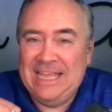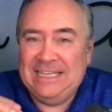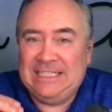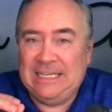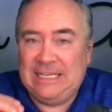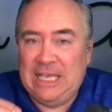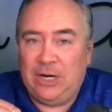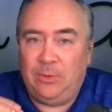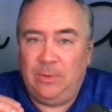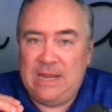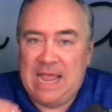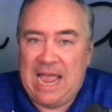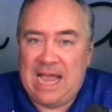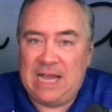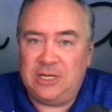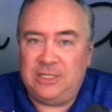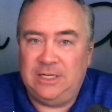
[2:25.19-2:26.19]
to get a
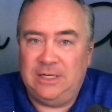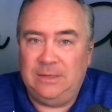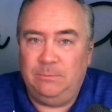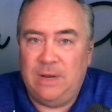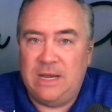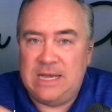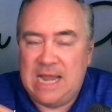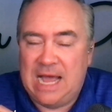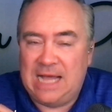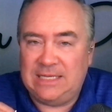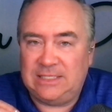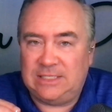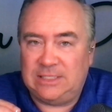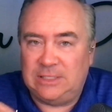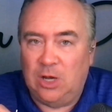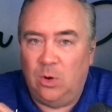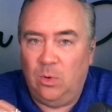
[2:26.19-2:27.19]
reaction, but not
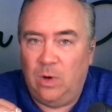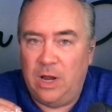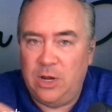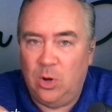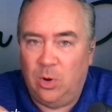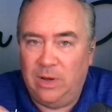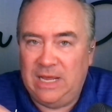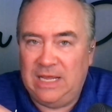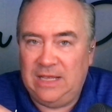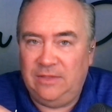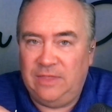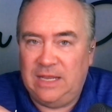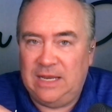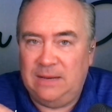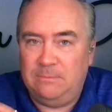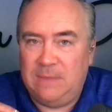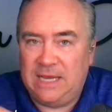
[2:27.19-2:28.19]
so annoying
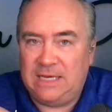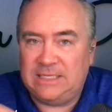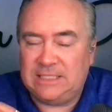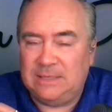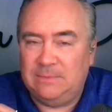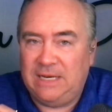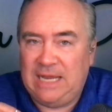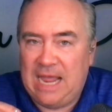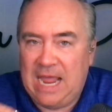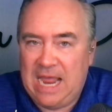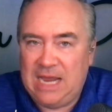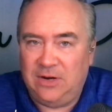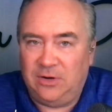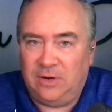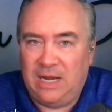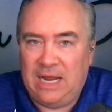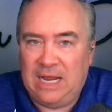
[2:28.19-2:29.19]
that it makes somebody
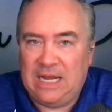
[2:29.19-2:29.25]
angry.